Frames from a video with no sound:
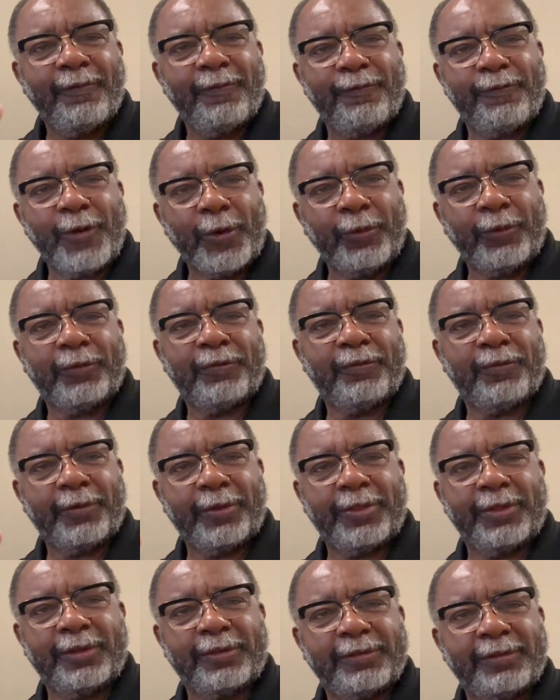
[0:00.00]
vote for
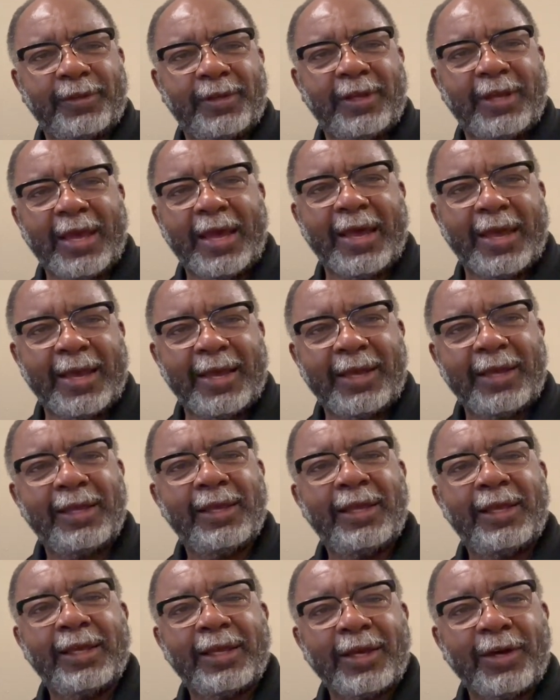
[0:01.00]
this guy,
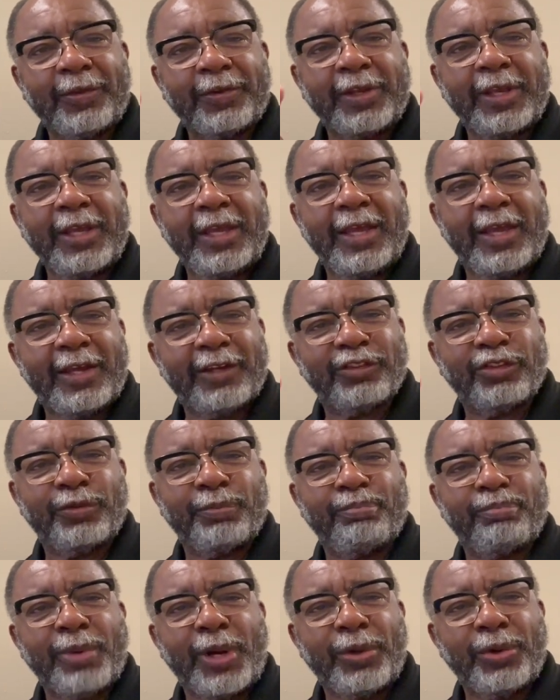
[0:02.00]
because he
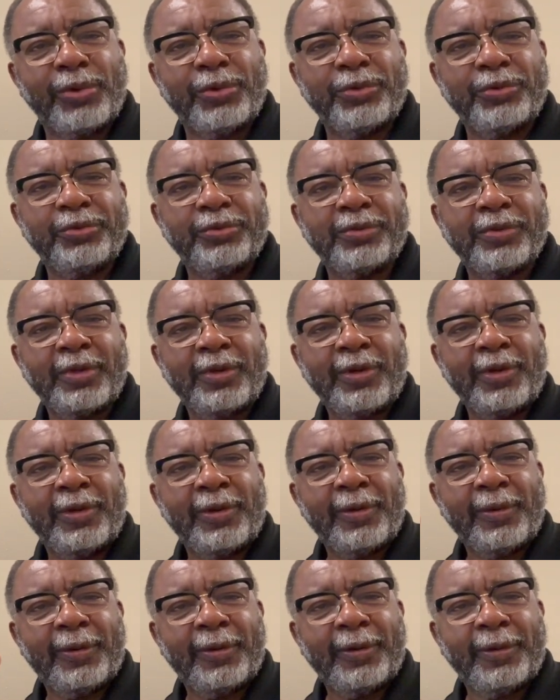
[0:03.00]
exposed
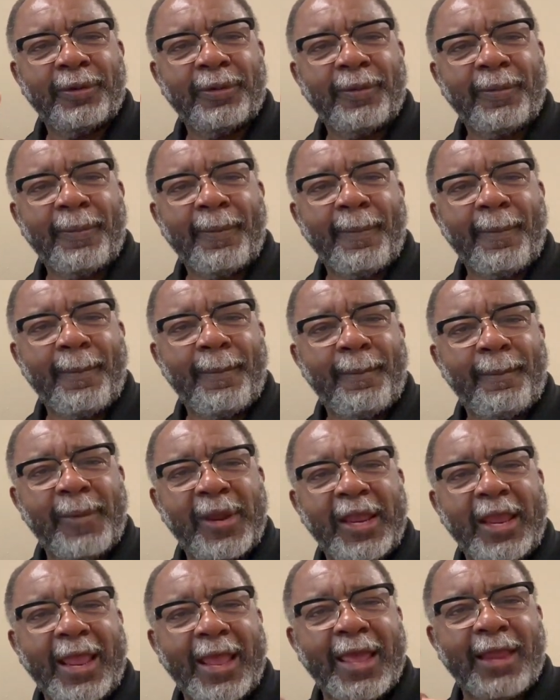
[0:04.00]

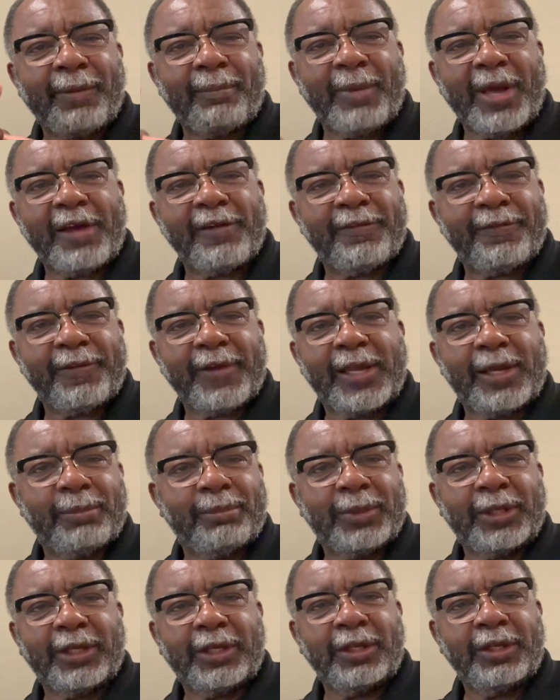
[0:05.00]
me and my
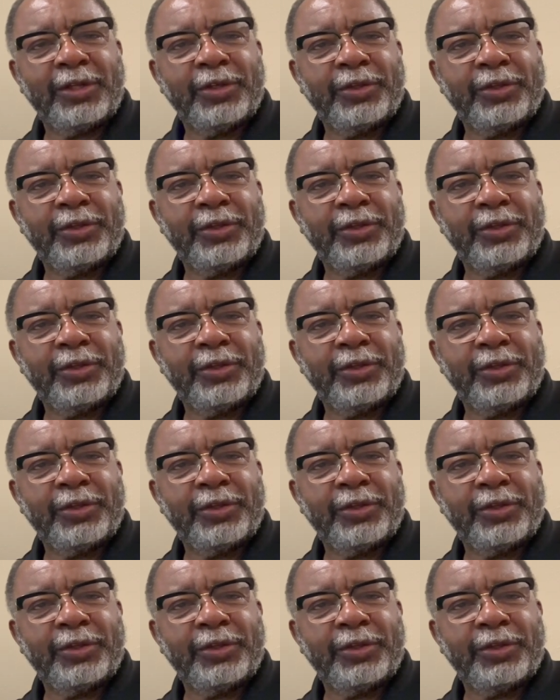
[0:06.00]
family,